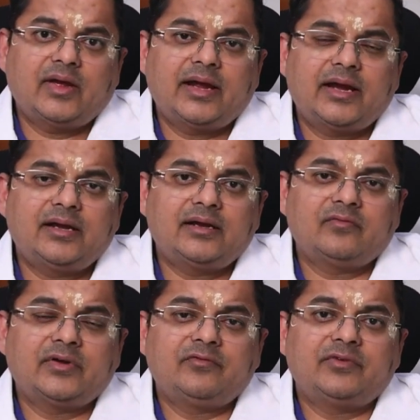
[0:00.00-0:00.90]

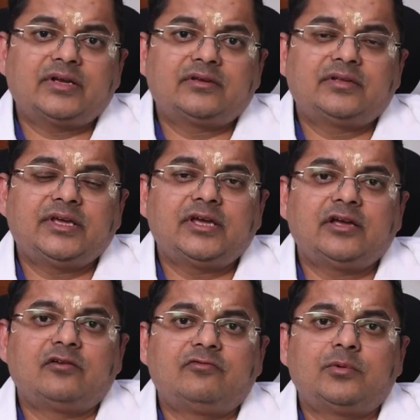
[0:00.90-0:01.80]
And when we are
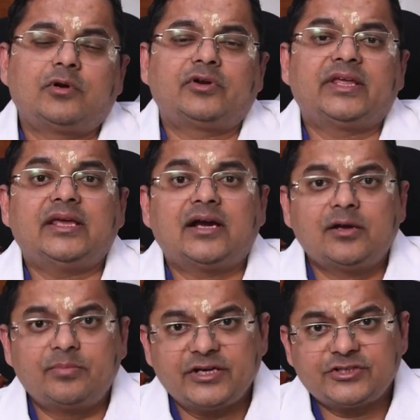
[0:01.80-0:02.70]
thinking of about
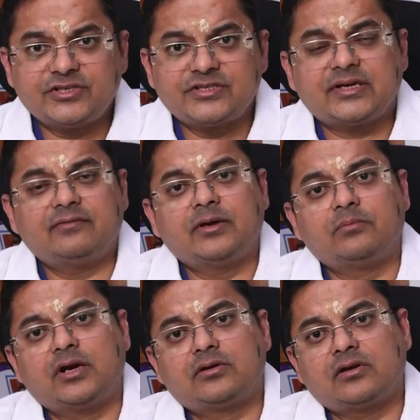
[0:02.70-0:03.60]
young patients
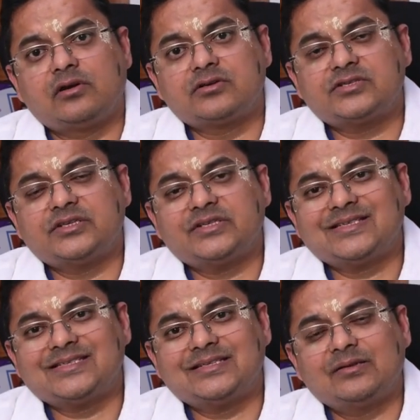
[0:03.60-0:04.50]
having blood clots, such
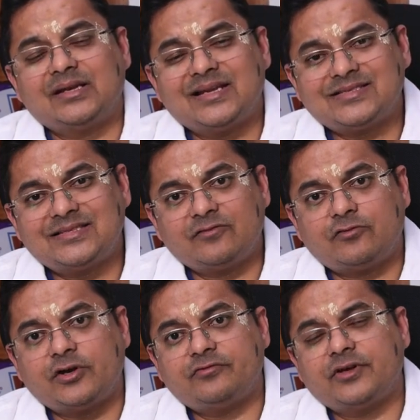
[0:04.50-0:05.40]
as less than
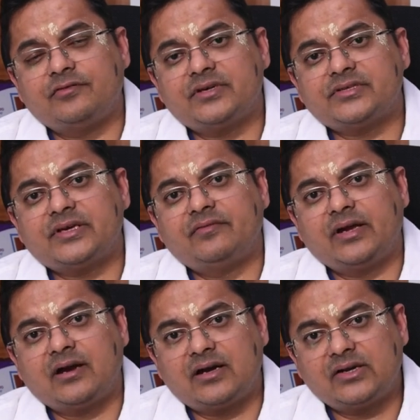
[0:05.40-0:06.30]
45 years
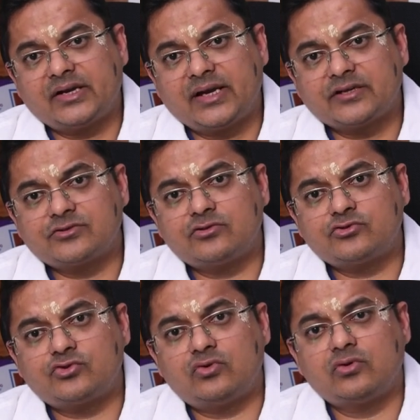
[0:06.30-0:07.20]
having heart attacks or
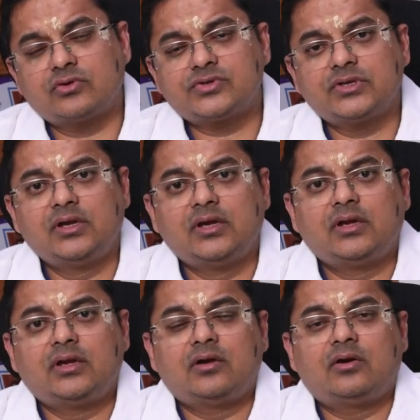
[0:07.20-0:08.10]
strokes
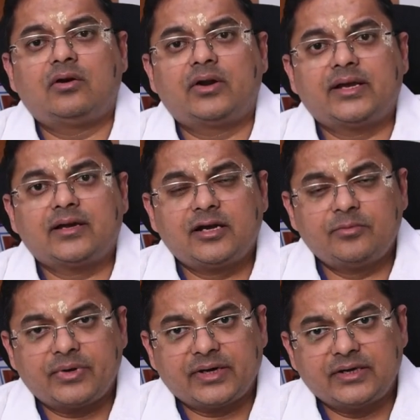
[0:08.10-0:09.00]
or
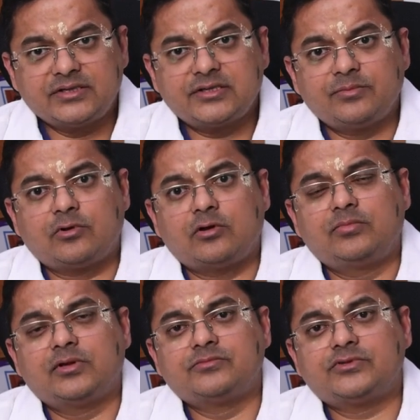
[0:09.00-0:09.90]
recurrent pregnancy
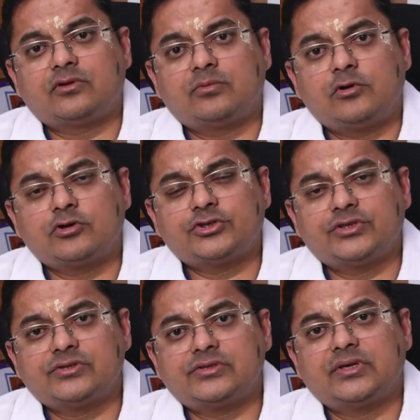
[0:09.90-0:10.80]
problems or
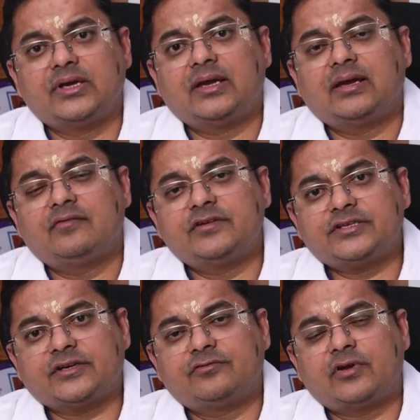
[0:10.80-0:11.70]
abortions, we
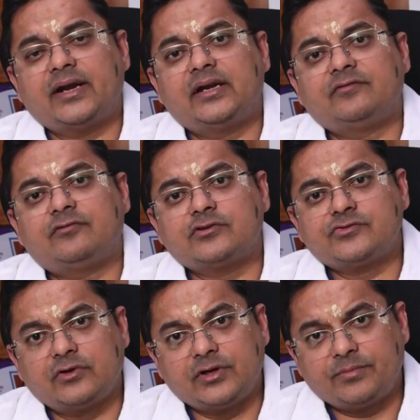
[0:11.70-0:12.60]
check for
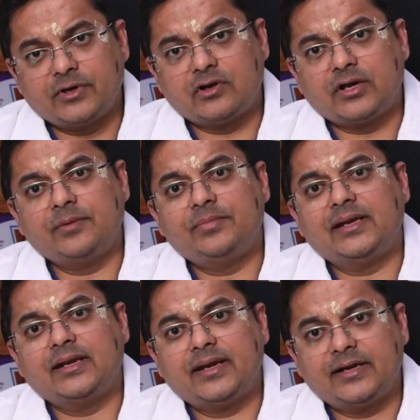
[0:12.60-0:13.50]
antiphospholipid or
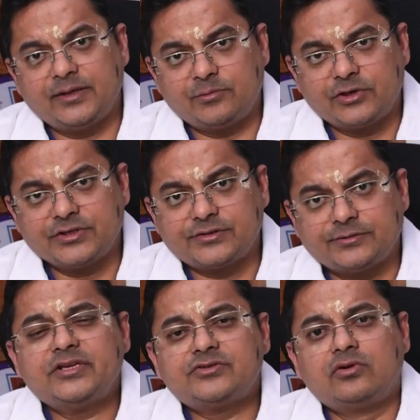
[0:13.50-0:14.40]
APLA antibodies.
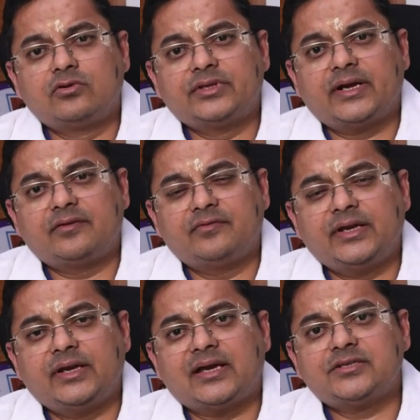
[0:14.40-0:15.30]
Please note that
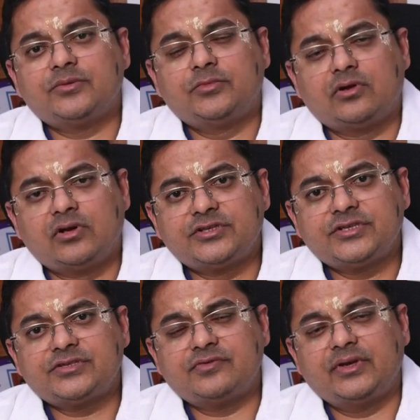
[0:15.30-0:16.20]
we as
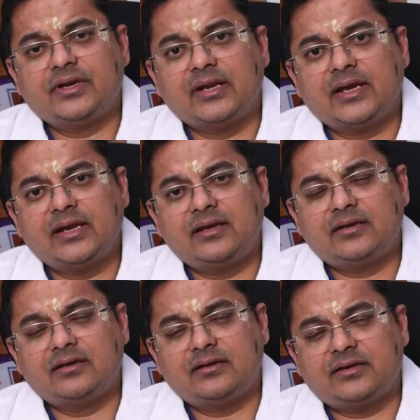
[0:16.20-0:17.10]
immunologists, we rely
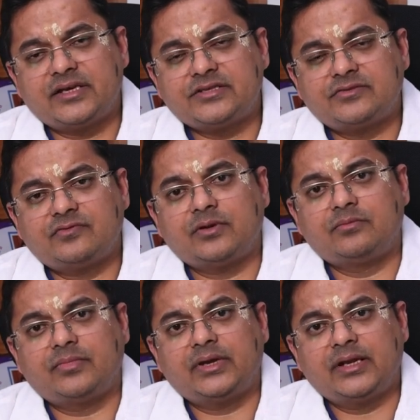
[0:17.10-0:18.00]
tests
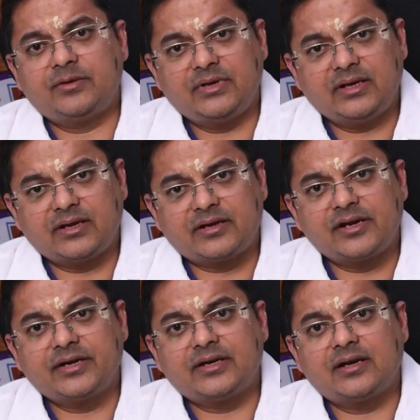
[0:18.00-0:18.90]
from NABL
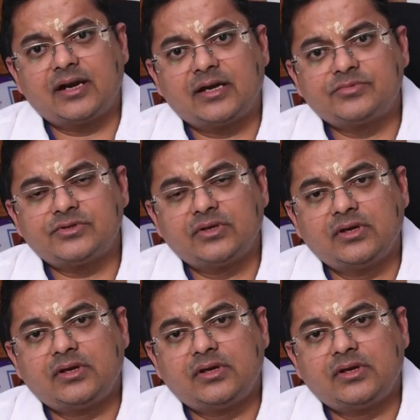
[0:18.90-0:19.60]
accredited labs,